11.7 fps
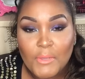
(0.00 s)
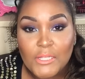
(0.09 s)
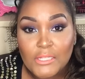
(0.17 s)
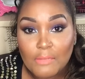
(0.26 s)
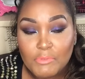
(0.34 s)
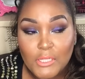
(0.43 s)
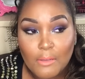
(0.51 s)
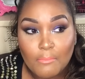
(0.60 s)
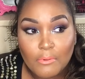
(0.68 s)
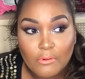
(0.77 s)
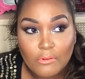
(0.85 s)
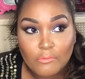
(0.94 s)

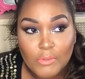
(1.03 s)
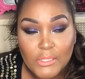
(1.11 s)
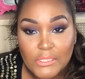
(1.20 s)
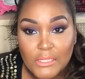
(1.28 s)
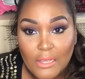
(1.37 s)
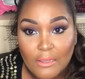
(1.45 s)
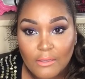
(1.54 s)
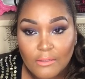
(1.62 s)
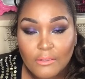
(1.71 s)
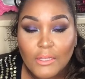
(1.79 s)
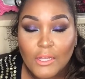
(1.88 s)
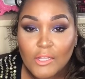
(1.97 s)
September 2nd.
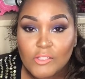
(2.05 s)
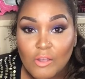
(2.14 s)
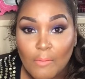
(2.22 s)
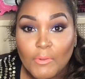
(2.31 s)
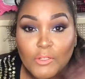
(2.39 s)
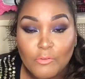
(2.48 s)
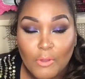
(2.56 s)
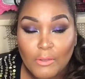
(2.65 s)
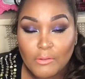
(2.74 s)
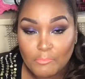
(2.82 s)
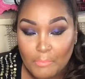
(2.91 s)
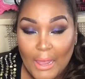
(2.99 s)
So I'm a little
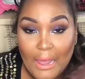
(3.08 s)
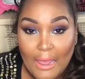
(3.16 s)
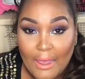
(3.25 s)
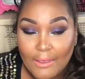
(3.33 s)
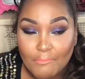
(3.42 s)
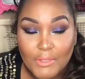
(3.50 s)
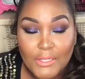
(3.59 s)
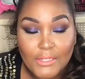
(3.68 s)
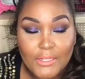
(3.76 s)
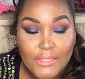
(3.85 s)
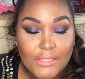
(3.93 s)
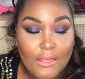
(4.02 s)
behind
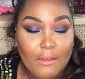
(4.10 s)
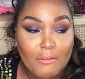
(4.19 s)
because